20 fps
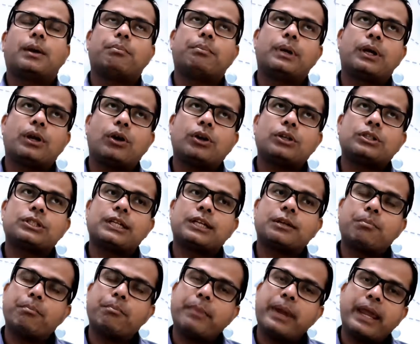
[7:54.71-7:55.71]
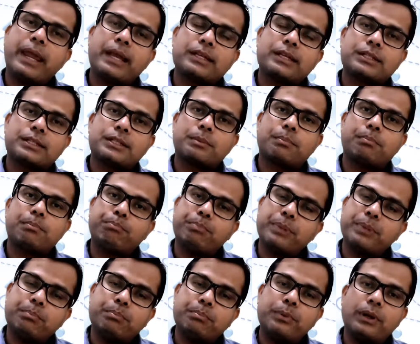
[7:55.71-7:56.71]
because it makes
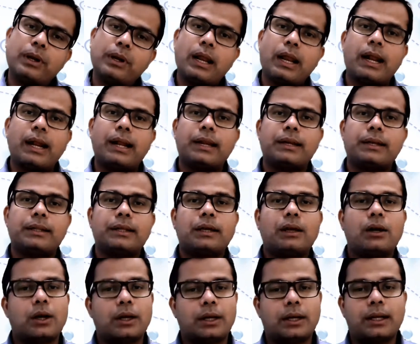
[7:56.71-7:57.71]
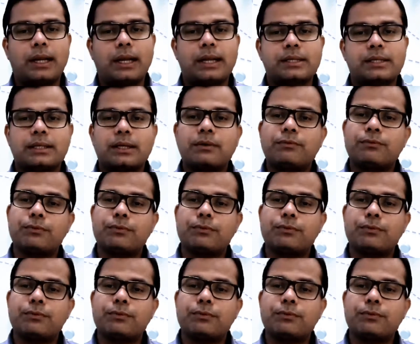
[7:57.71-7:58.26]
people and the organization